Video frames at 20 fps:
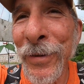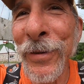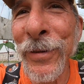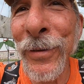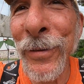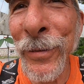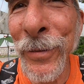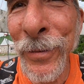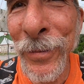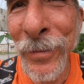
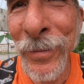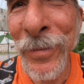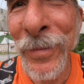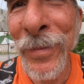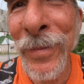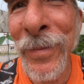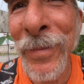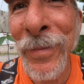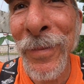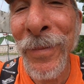to
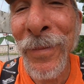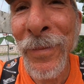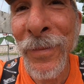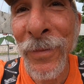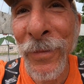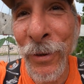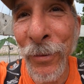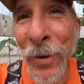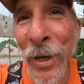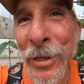
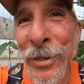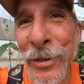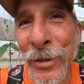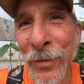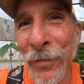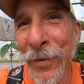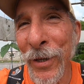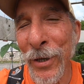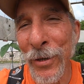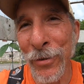the rest
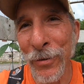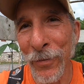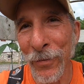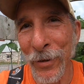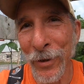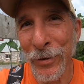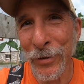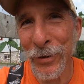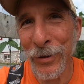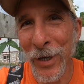of the
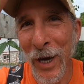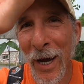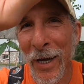universe.